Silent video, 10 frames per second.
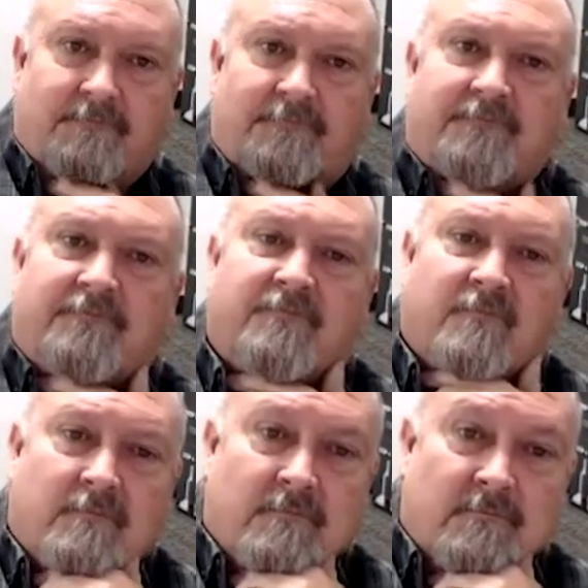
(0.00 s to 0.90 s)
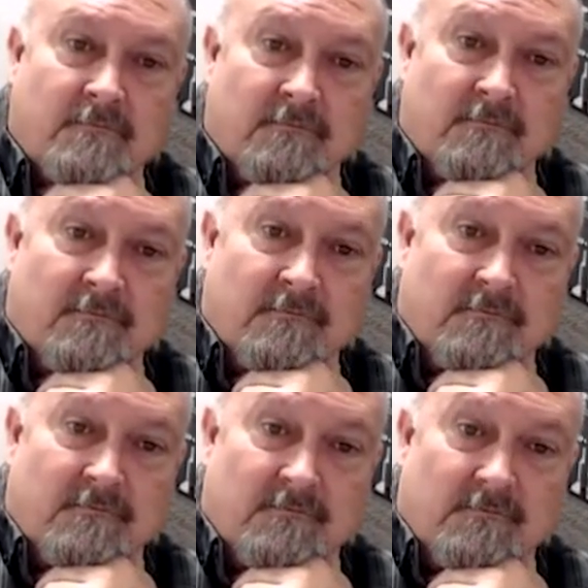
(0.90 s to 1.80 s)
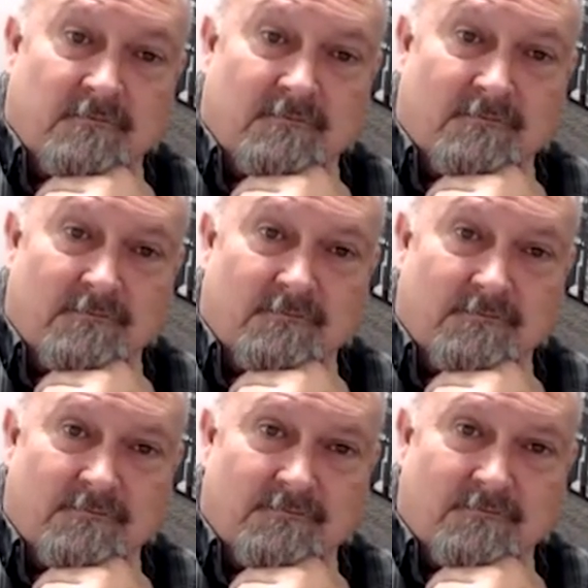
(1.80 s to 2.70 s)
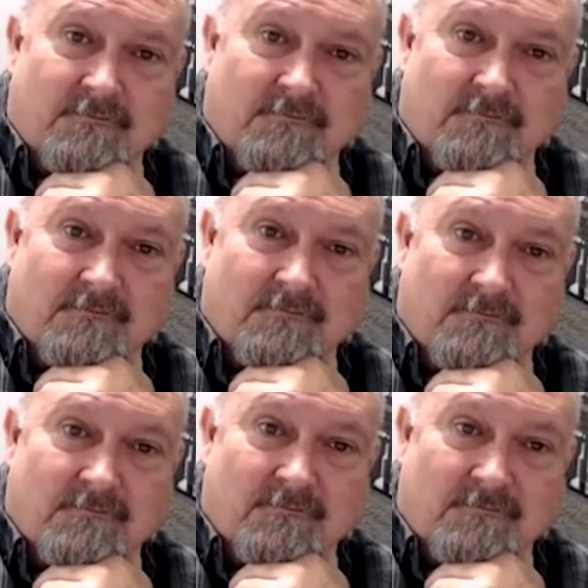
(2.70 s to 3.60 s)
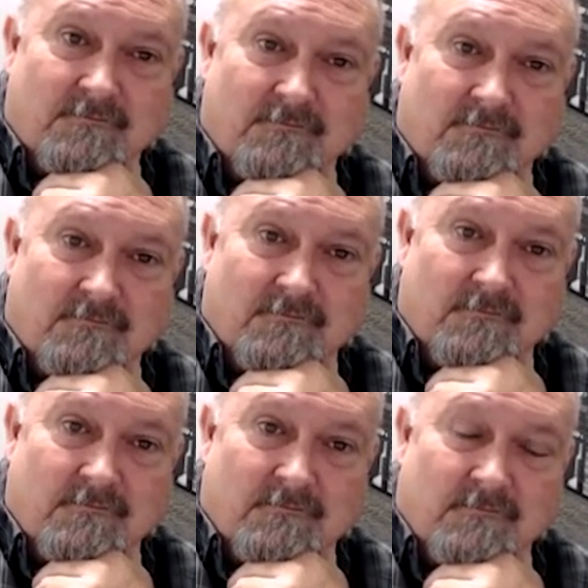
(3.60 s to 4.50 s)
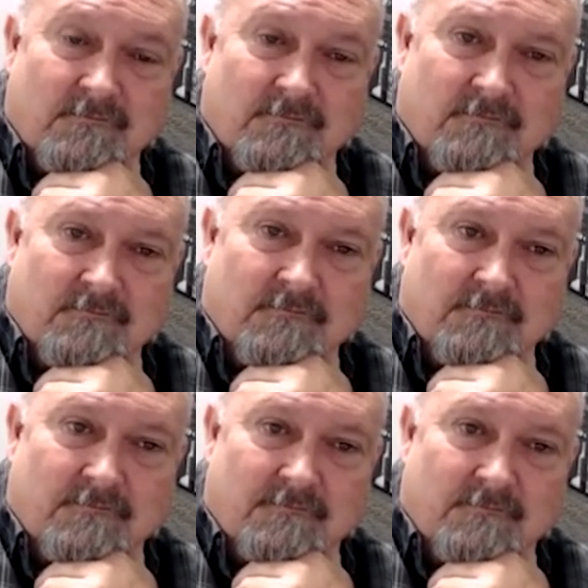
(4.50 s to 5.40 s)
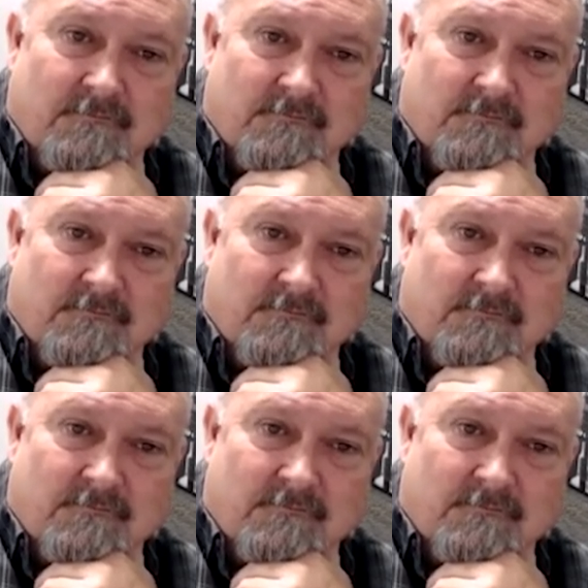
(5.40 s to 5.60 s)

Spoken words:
[no speech]